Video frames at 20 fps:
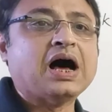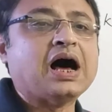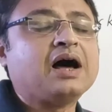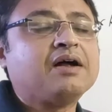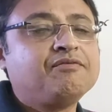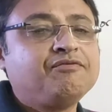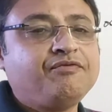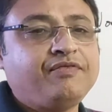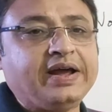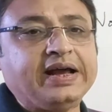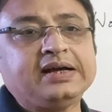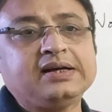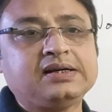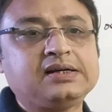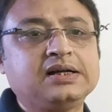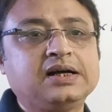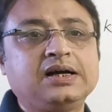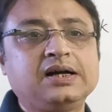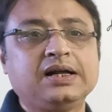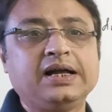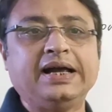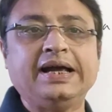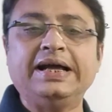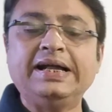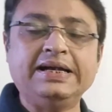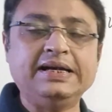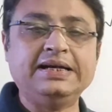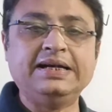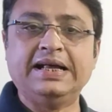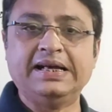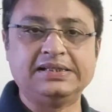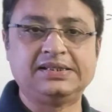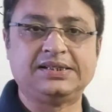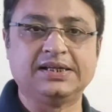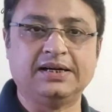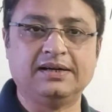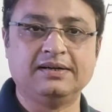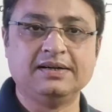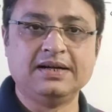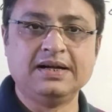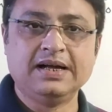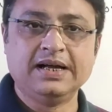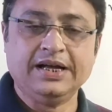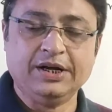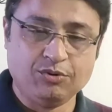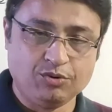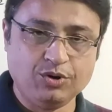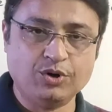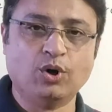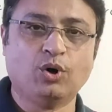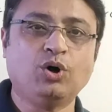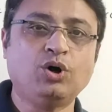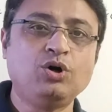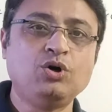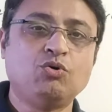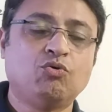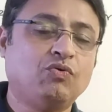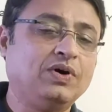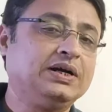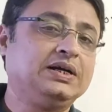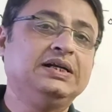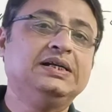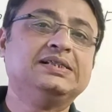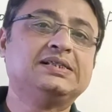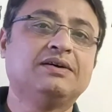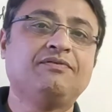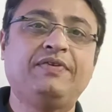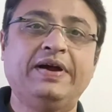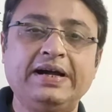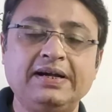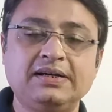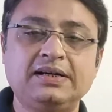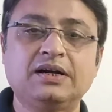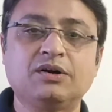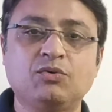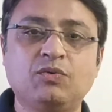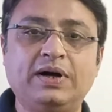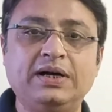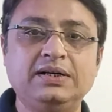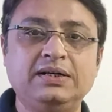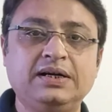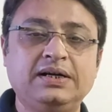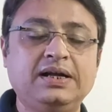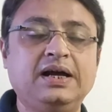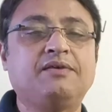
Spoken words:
are vector in nature. You know what is a vector quantity?